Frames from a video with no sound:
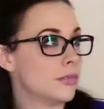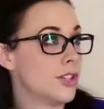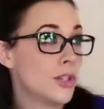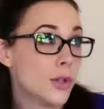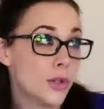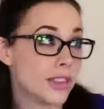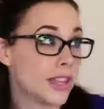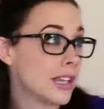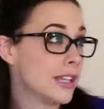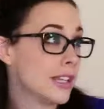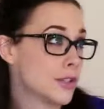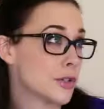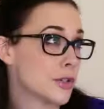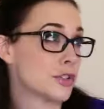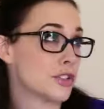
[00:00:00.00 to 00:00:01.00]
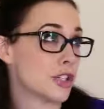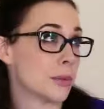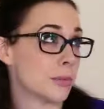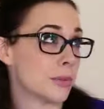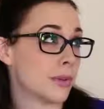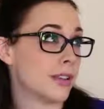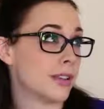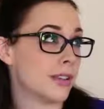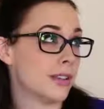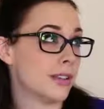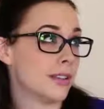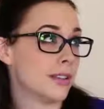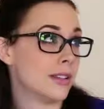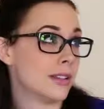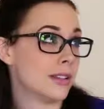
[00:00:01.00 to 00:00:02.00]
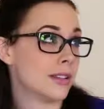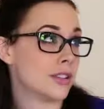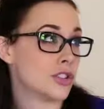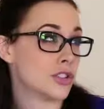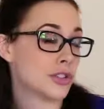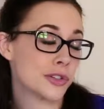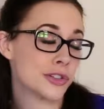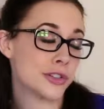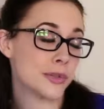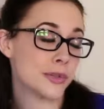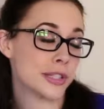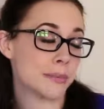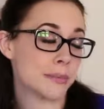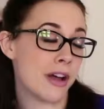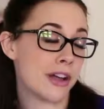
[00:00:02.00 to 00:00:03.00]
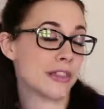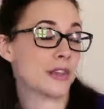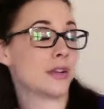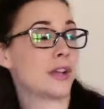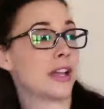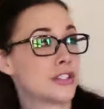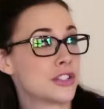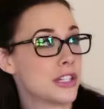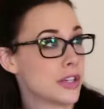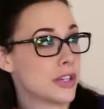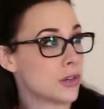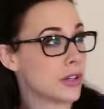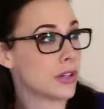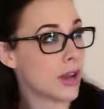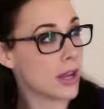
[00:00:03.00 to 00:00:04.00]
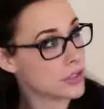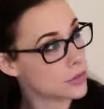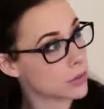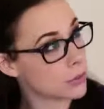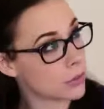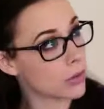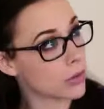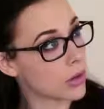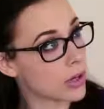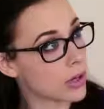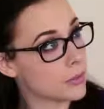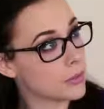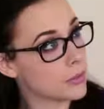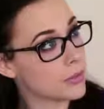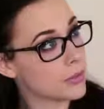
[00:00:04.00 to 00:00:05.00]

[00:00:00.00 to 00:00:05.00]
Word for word: You know that internship assures you a spot in their engineering graduate program.